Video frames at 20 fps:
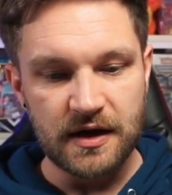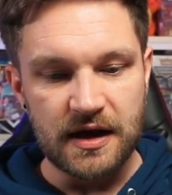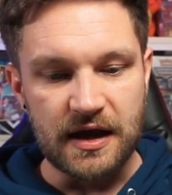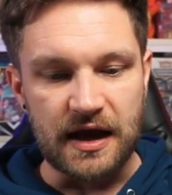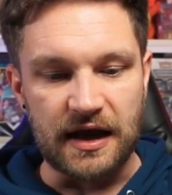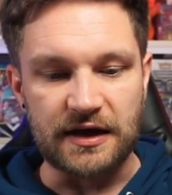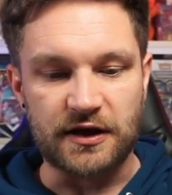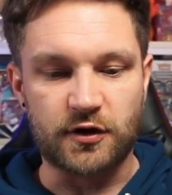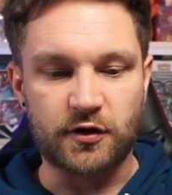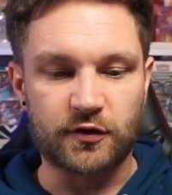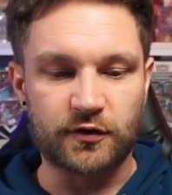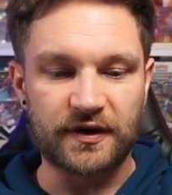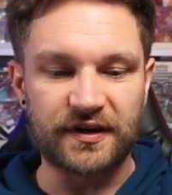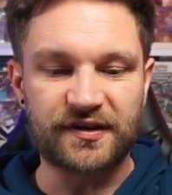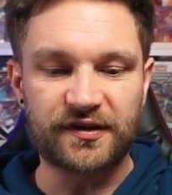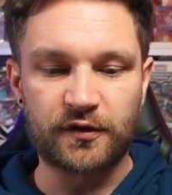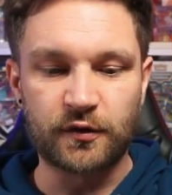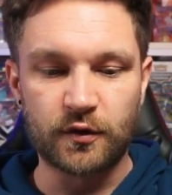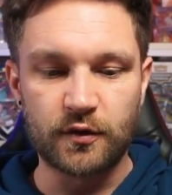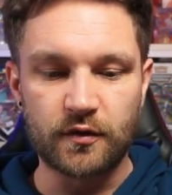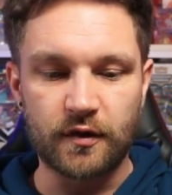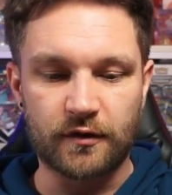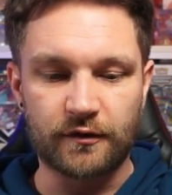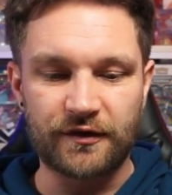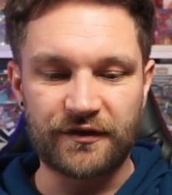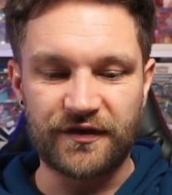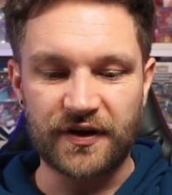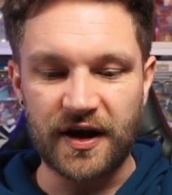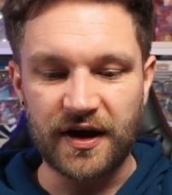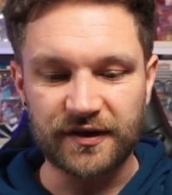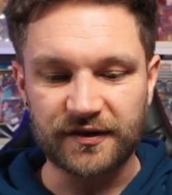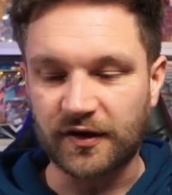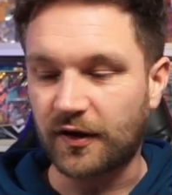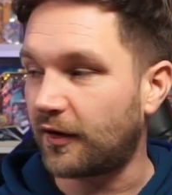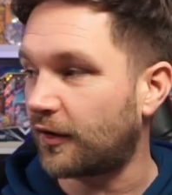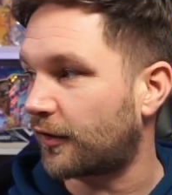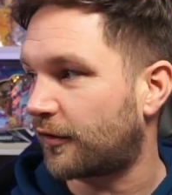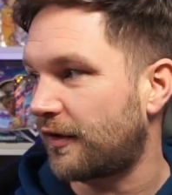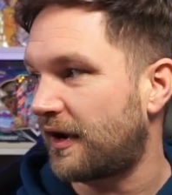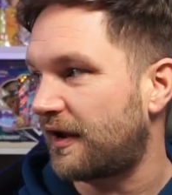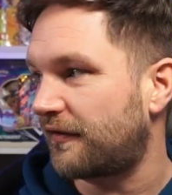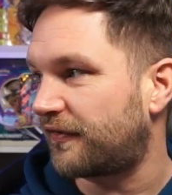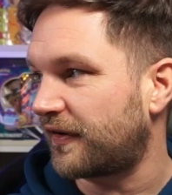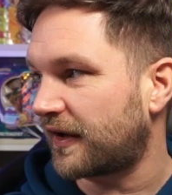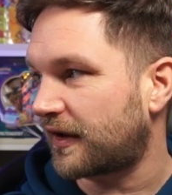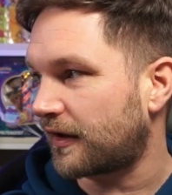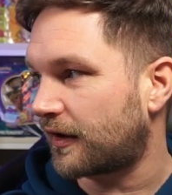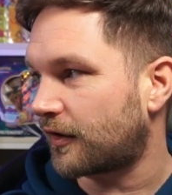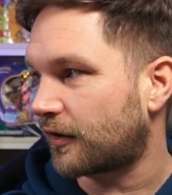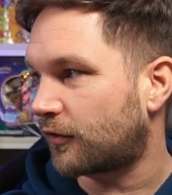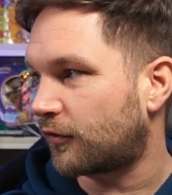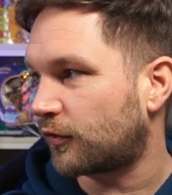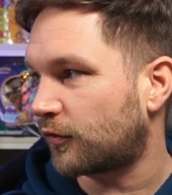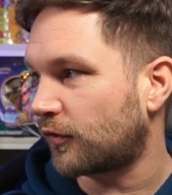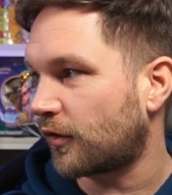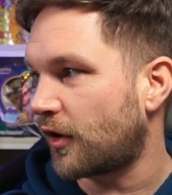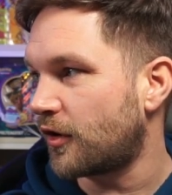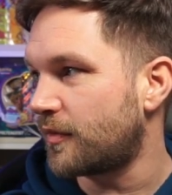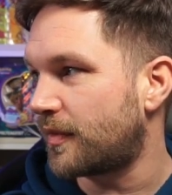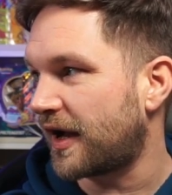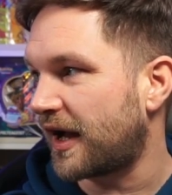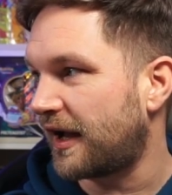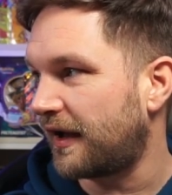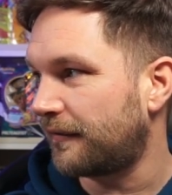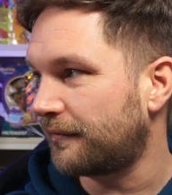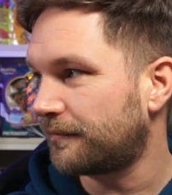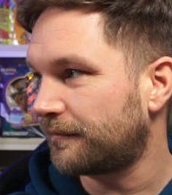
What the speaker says: A Crystal reverse holographic Crobat.